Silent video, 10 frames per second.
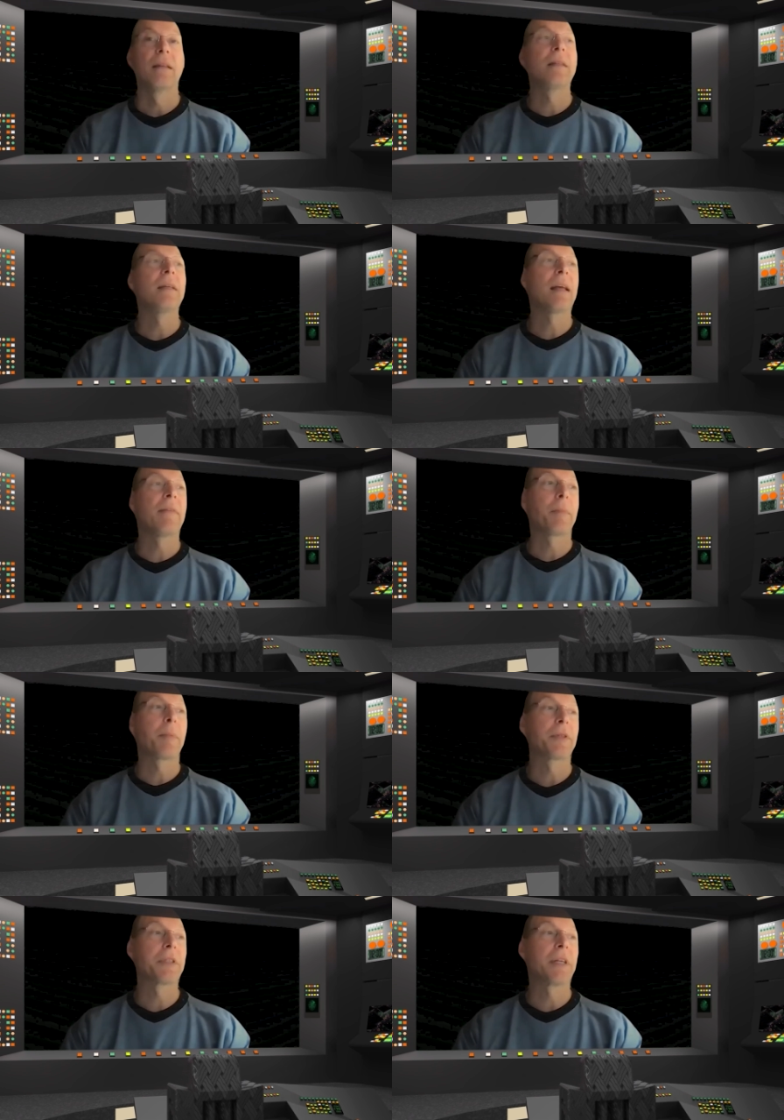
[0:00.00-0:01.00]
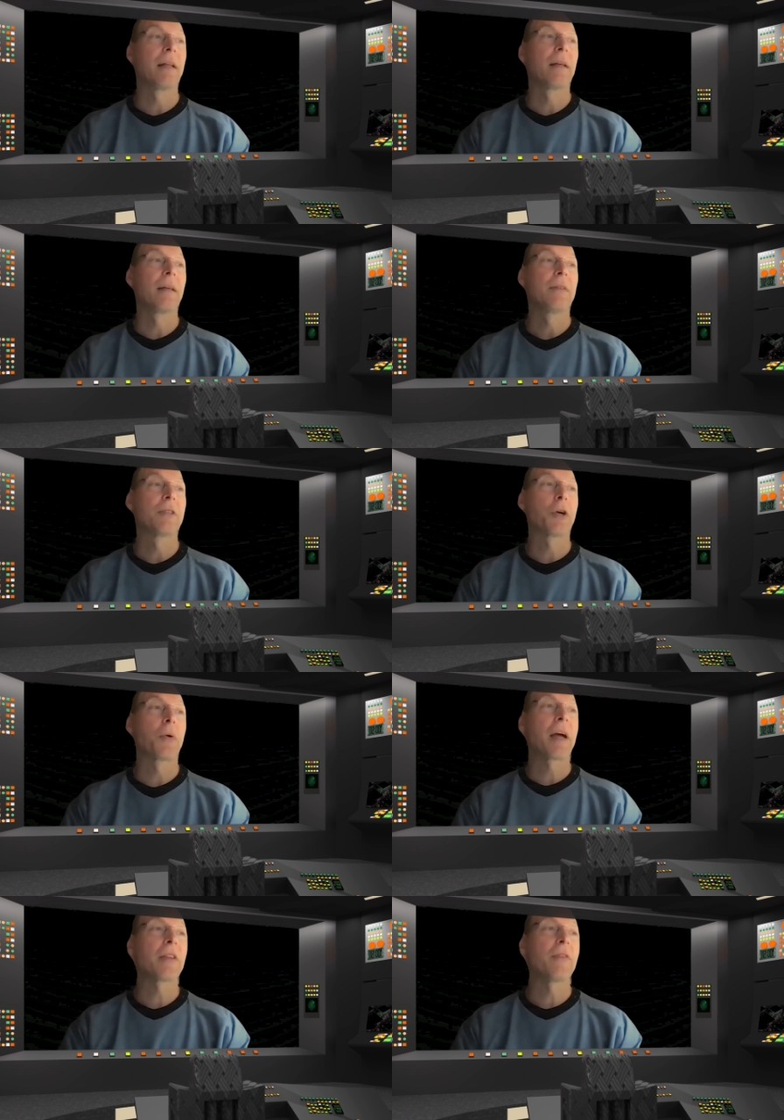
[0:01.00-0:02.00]
It didn't have a personality. To
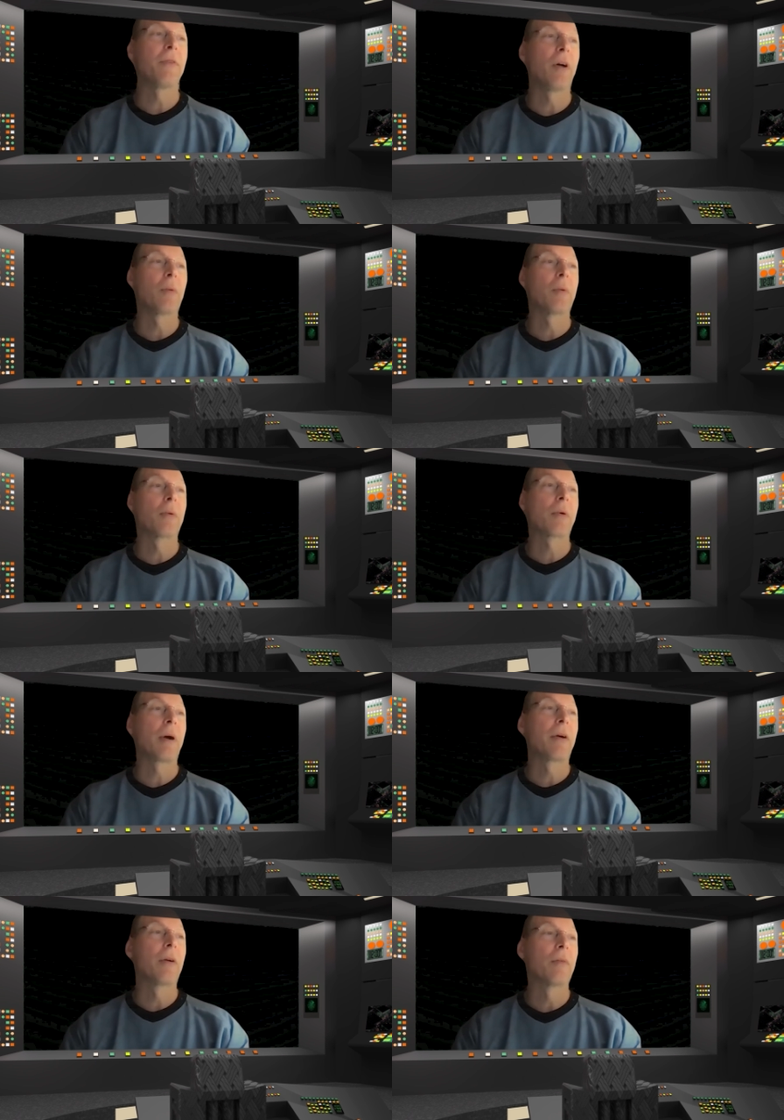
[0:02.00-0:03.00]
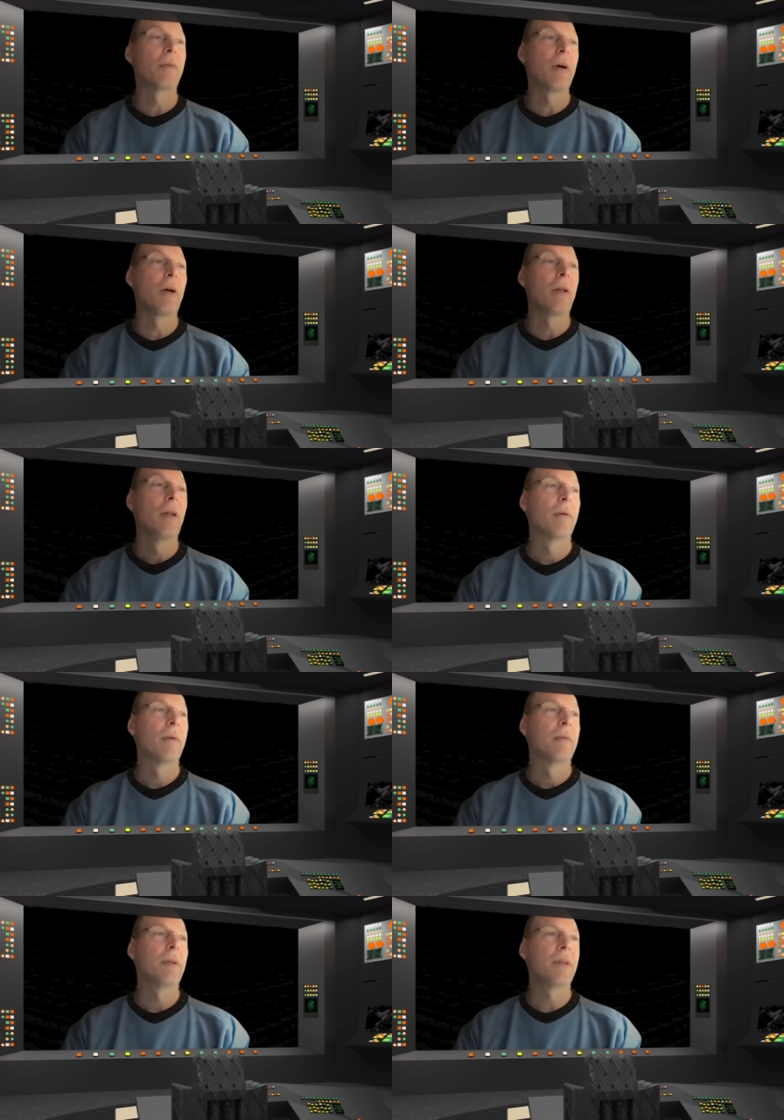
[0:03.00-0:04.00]
correct the fault will require an overhaul.
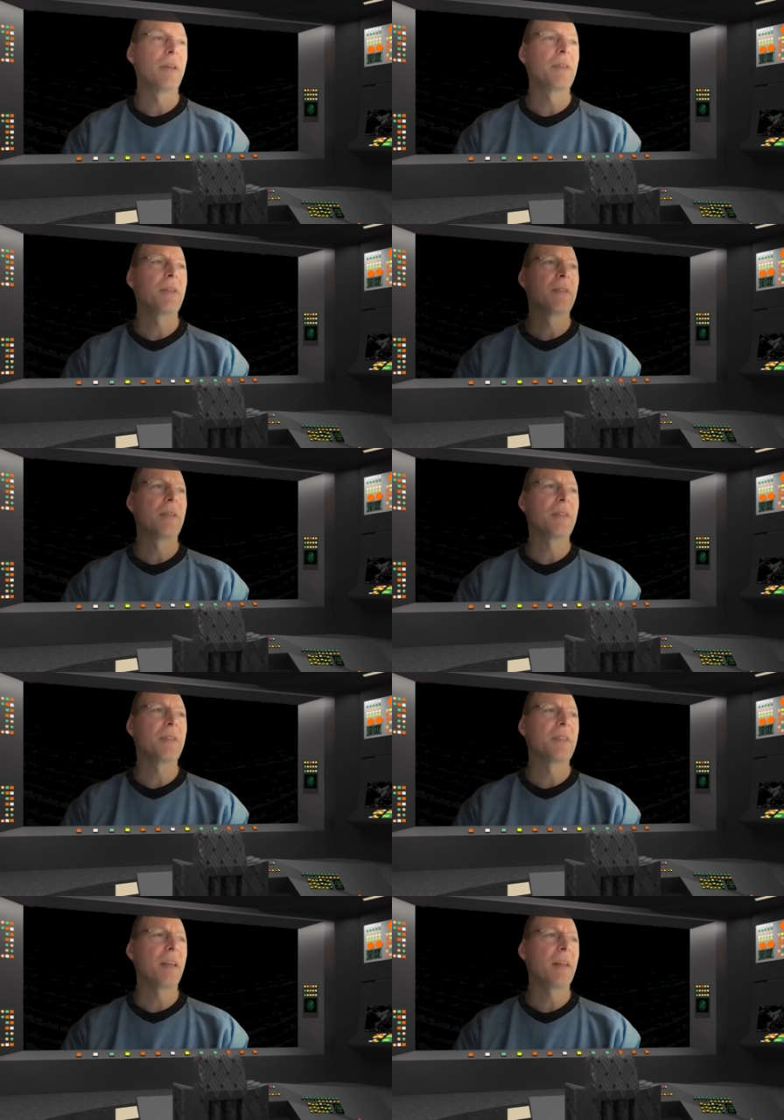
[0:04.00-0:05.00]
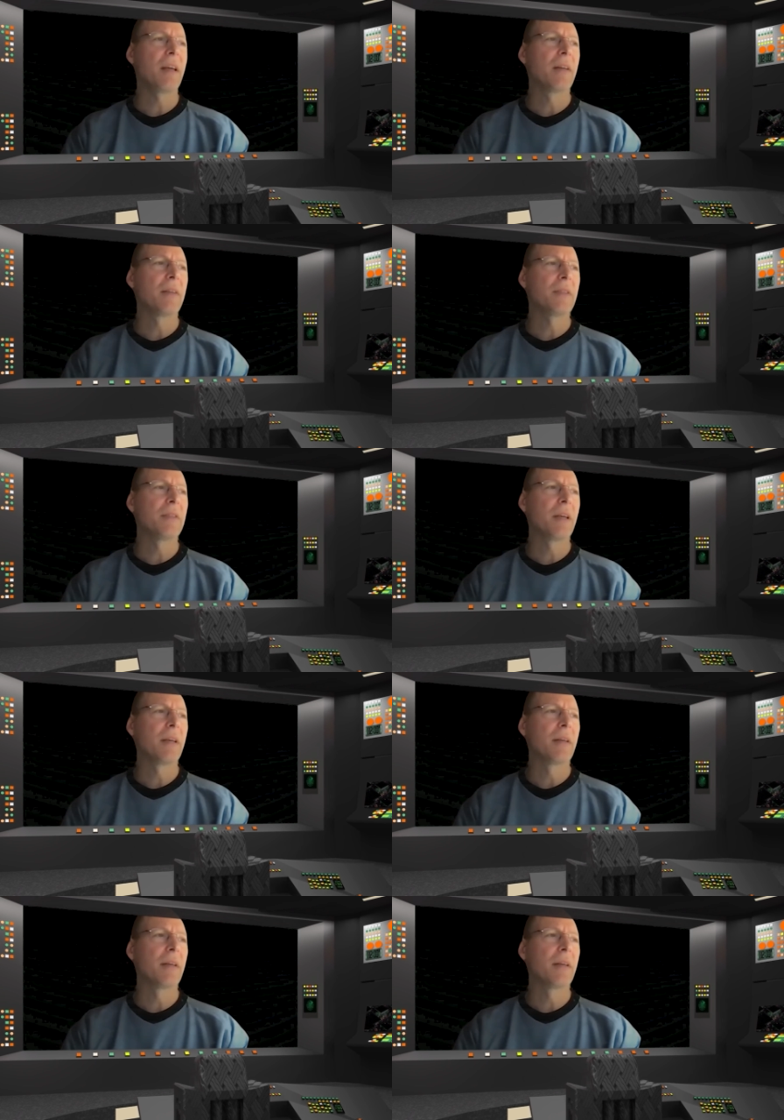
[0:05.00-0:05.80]
Does he say that? Doesn't he say it?